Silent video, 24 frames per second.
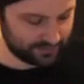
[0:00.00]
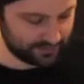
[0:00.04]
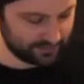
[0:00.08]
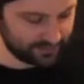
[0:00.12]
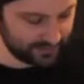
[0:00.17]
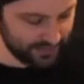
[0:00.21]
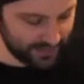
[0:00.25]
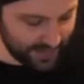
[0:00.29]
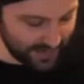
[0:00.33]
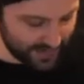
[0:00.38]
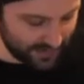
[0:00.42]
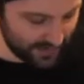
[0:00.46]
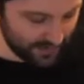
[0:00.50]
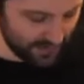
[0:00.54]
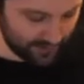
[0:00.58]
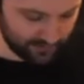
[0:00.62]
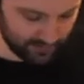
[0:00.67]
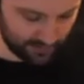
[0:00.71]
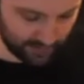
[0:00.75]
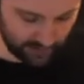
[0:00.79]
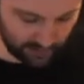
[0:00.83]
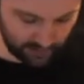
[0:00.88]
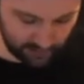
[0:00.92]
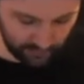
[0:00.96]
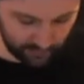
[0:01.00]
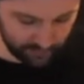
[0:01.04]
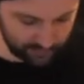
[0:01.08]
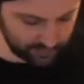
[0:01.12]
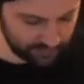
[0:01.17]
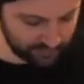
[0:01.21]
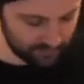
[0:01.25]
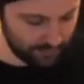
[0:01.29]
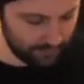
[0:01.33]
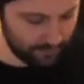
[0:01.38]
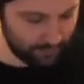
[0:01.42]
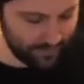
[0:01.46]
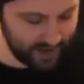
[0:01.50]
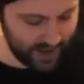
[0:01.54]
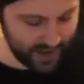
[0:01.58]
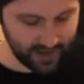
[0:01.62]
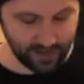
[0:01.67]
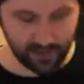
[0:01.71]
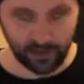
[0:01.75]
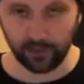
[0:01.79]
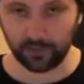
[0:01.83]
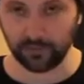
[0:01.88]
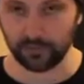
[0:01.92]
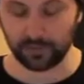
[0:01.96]
Today I'm going to use
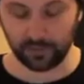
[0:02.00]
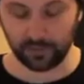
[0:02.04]
mangoes,